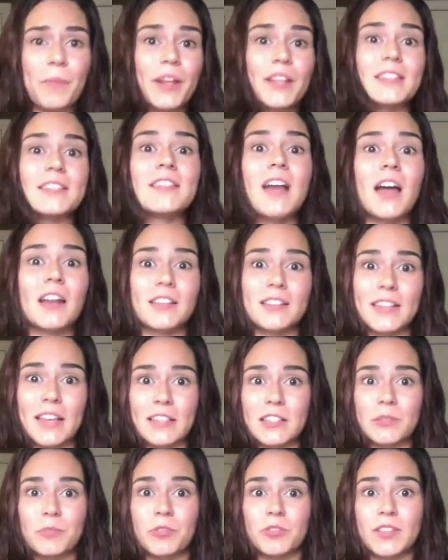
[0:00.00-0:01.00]
But it's not
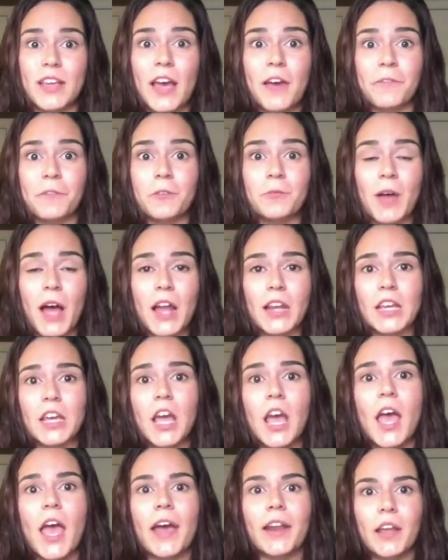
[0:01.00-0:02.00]
accessible to
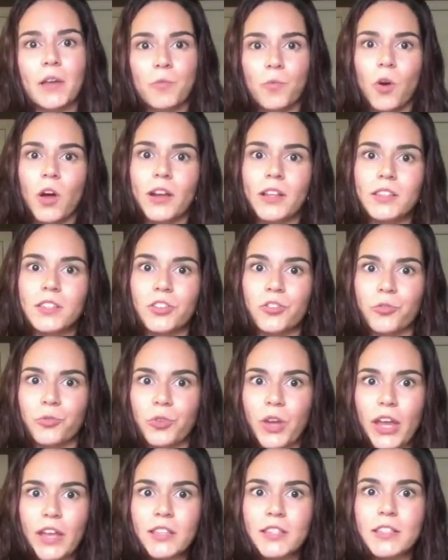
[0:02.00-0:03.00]
everybody, and I wanted to
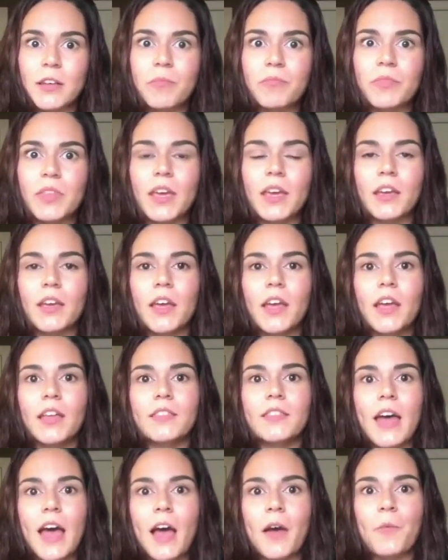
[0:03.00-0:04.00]
create something
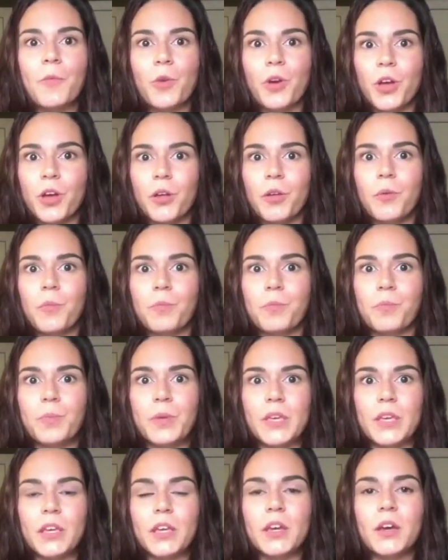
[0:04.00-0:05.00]
that would
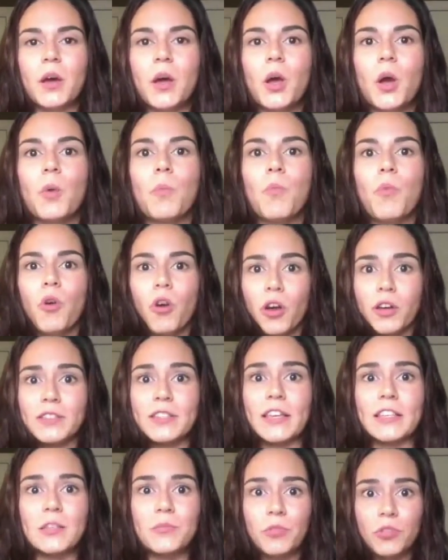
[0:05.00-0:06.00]
be more
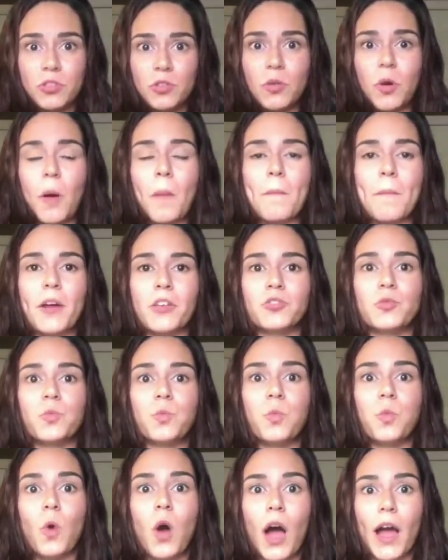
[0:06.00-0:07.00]
accessible to a much
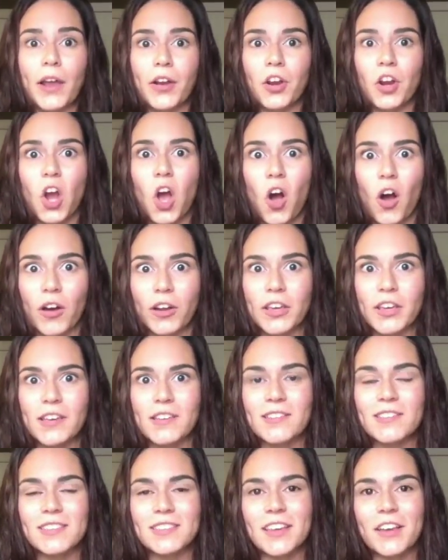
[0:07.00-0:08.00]
wider
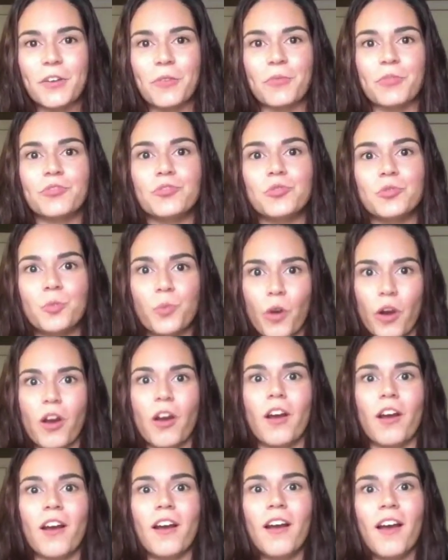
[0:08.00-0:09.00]
audience, which is
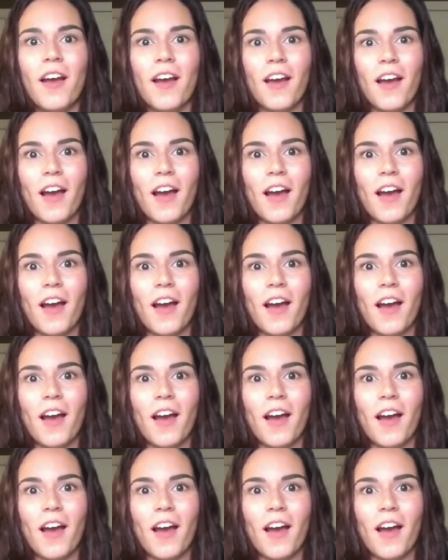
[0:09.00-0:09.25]
where